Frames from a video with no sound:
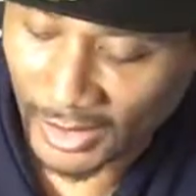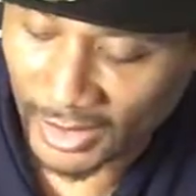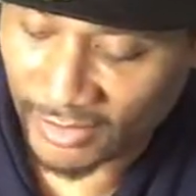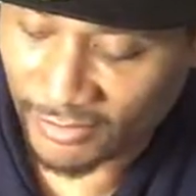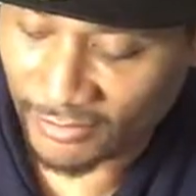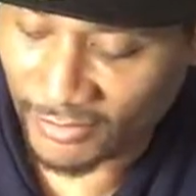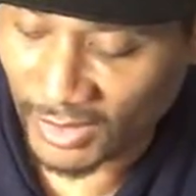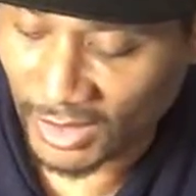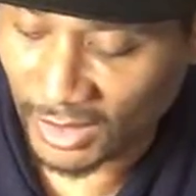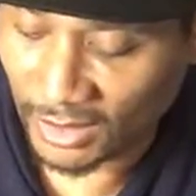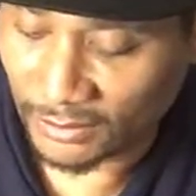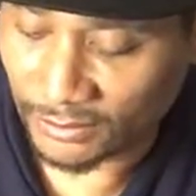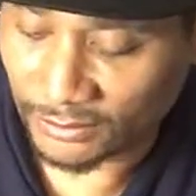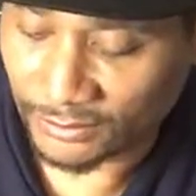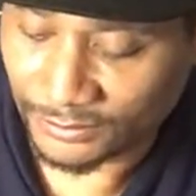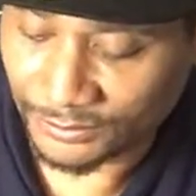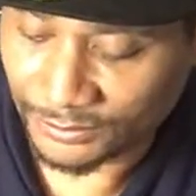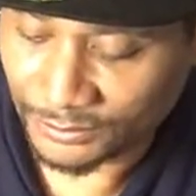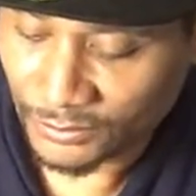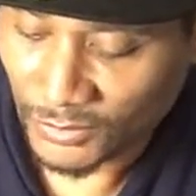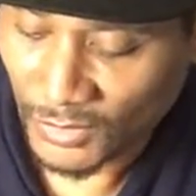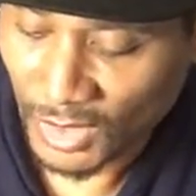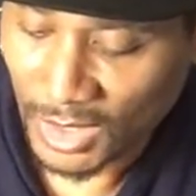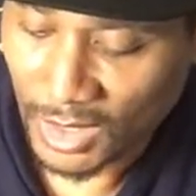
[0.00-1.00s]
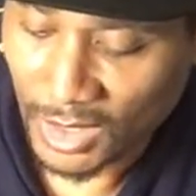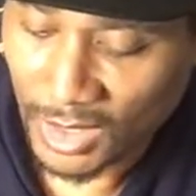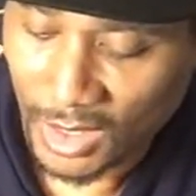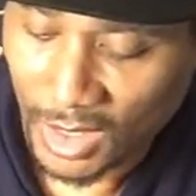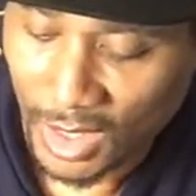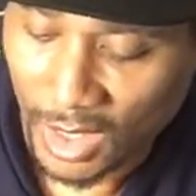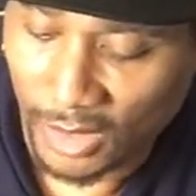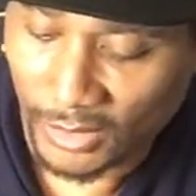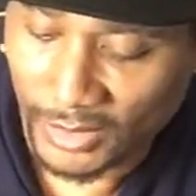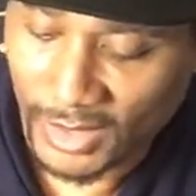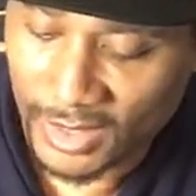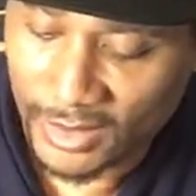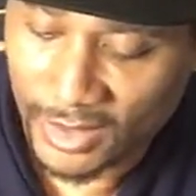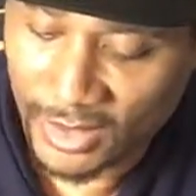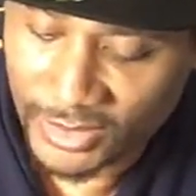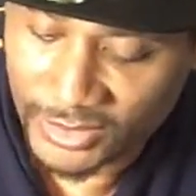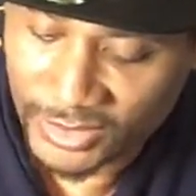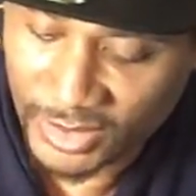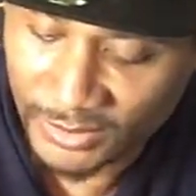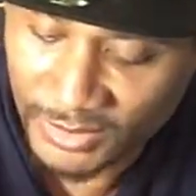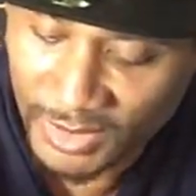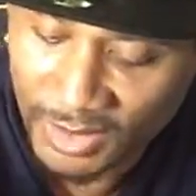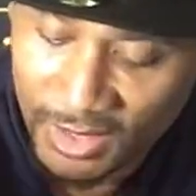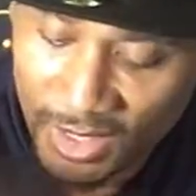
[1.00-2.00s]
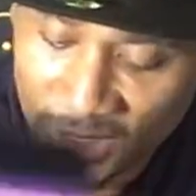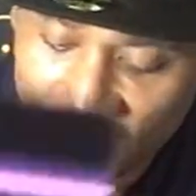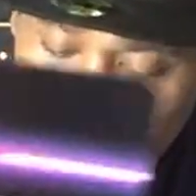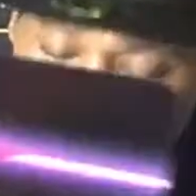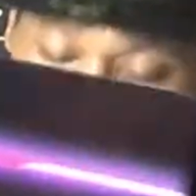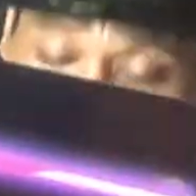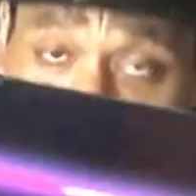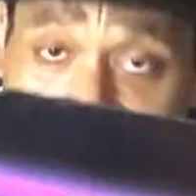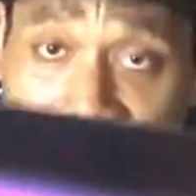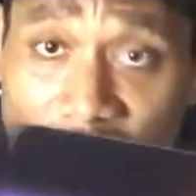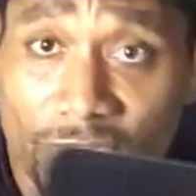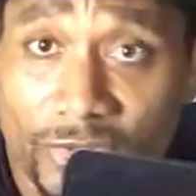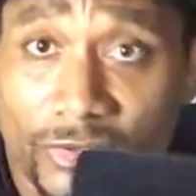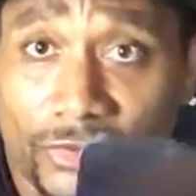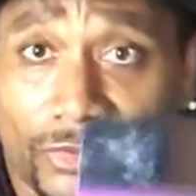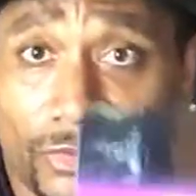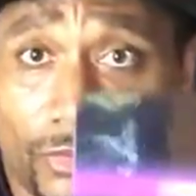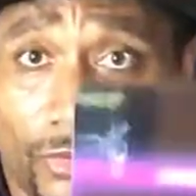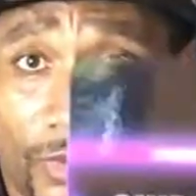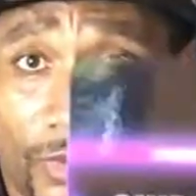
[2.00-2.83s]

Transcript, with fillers: give up. Okay, there's something that she needs to